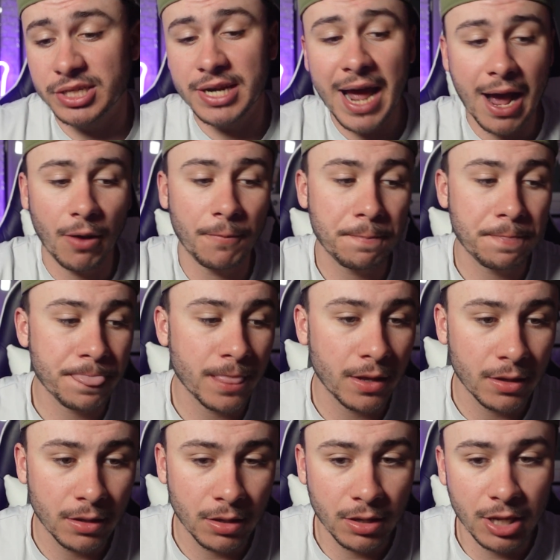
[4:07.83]
Now,
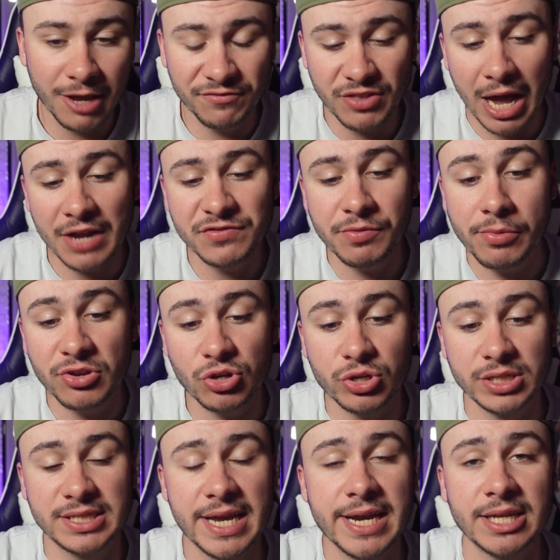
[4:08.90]
if Donovan Mitchell
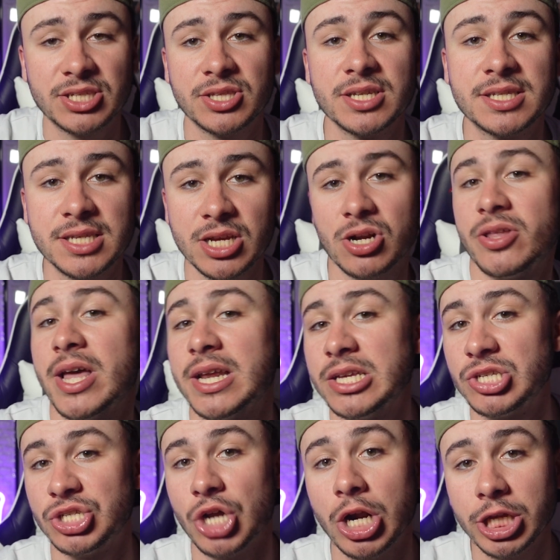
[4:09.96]
can take it to the tier that
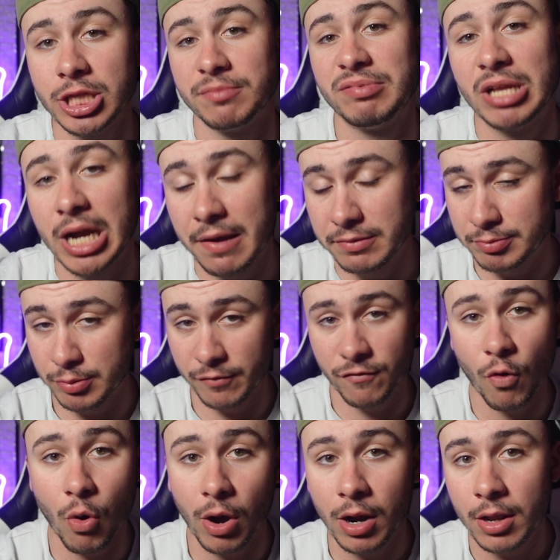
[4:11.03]
he's done in the playoffs
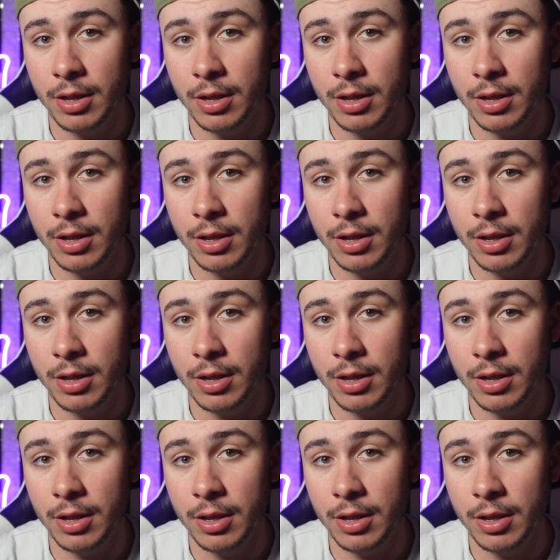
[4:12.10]
before,